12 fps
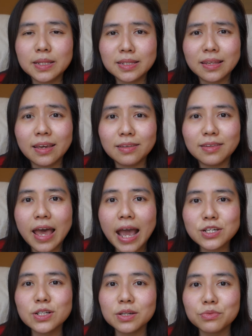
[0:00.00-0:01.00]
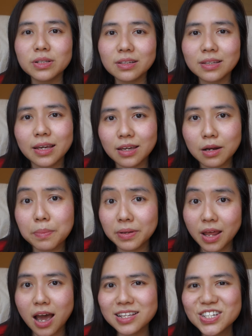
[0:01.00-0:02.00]
they actually really take it up a
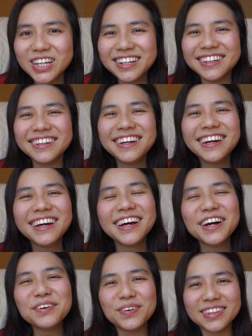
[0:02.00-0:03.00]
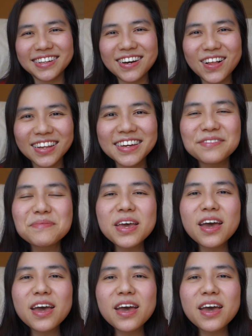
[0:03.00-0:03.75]
notch, what they call it,